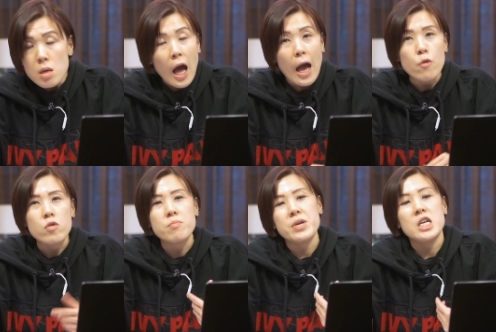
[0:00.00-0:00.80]
I
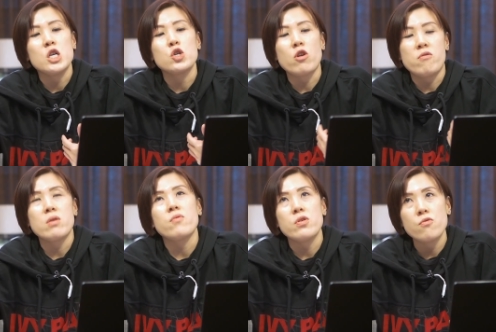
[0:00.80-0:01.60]
will be sharing
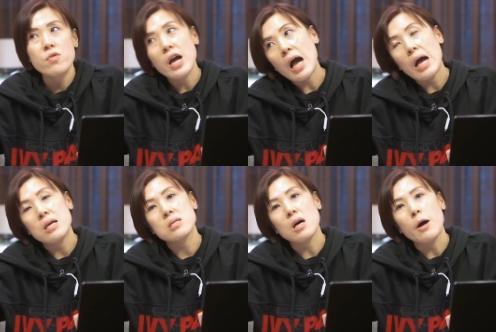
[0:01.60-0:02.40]
with you
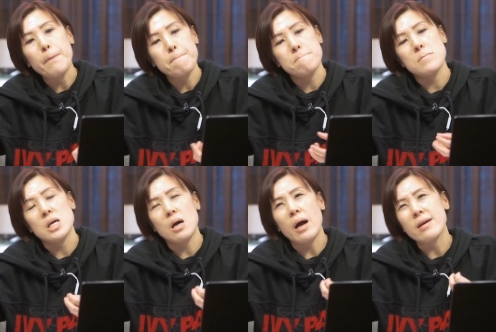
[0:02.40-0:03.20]
guys
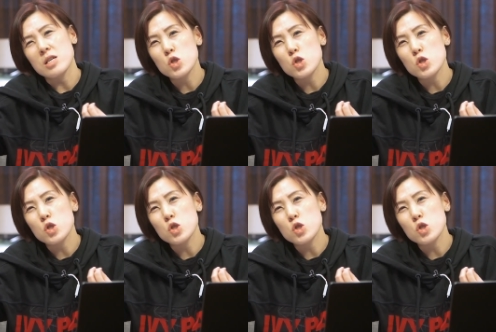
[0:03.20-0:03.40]
other